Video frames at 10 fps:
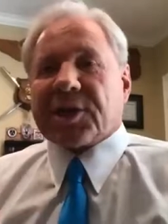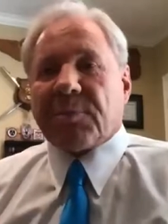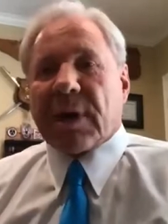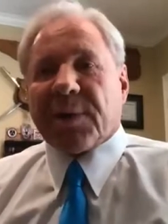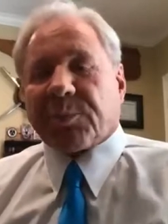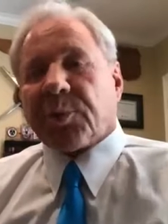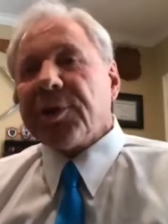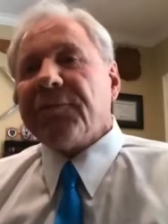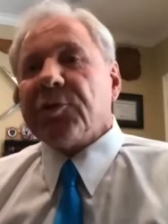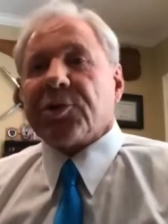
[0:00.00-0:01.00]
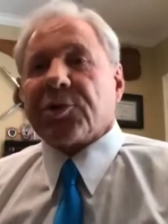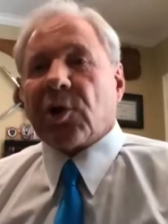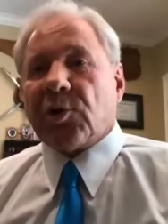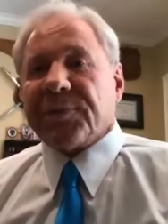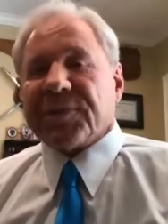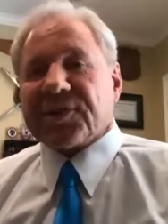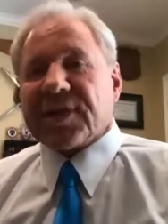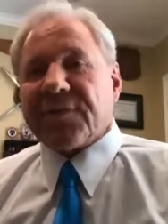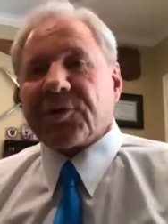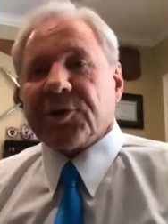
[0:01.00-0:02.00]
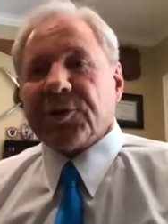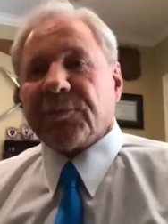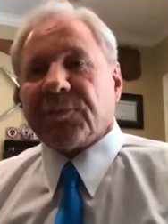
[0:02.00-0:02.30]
by and preview your home this afternoon,